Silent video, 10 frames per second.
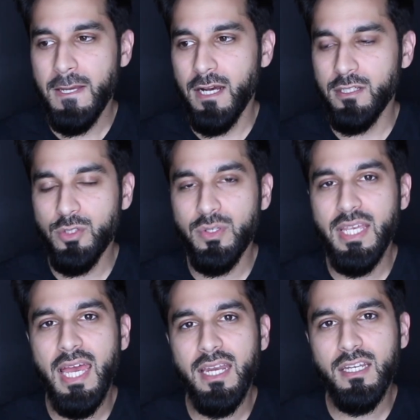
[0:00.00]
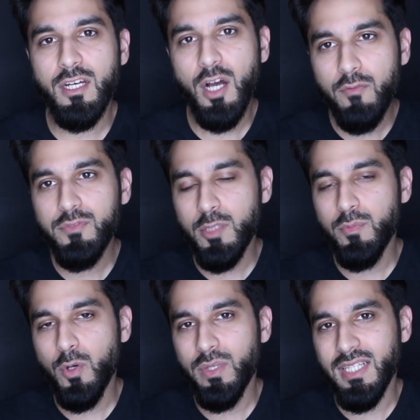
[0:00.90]
Uh, so get
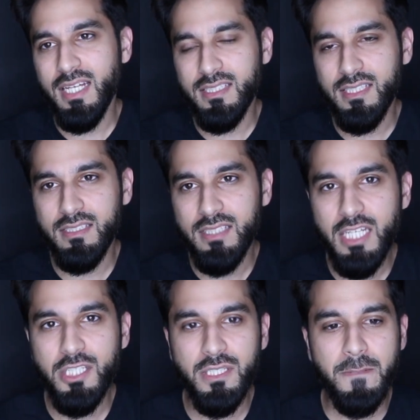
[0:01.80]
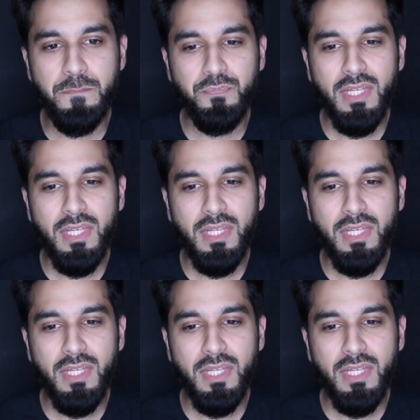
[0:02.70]
comfortable with that sensation.